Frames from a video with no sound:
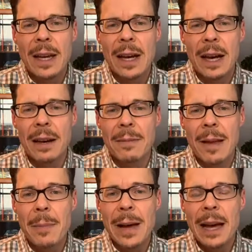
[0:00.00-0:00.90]

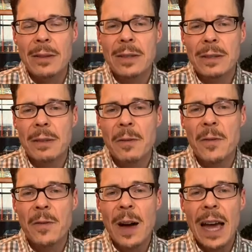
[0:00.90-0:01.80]
About
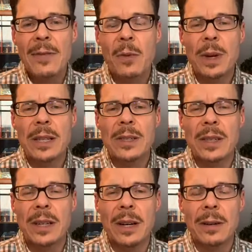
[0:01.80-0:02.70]
5 weeks
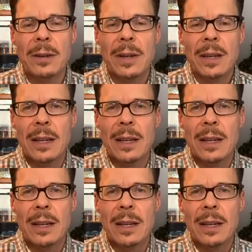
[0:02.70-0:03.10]
ago,